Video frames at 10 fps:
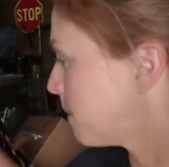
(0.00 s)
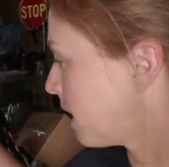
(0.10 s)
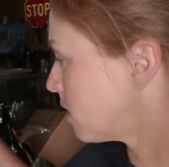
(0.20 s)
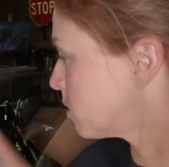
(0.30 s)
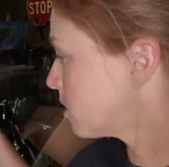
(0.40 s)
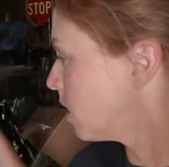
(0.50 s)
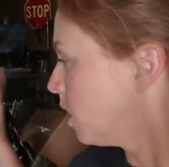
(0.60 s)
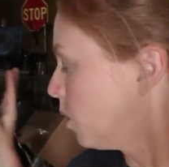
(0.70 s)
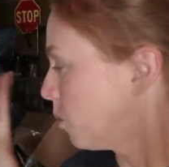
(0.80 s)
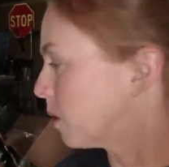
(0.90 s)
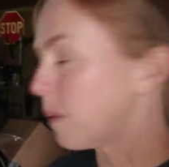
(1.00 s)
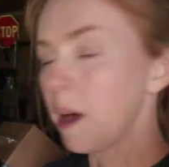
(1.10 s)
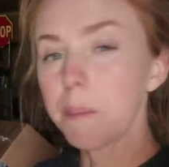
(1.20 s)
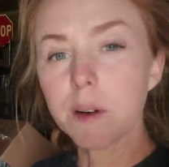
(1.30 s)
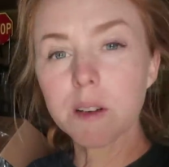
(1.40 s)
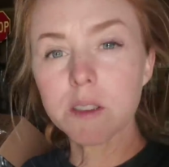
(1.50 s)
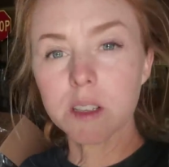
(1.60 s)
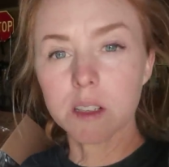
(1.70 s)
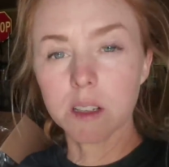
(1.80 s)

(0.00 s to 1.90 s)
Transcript: tomatoes. With peppers,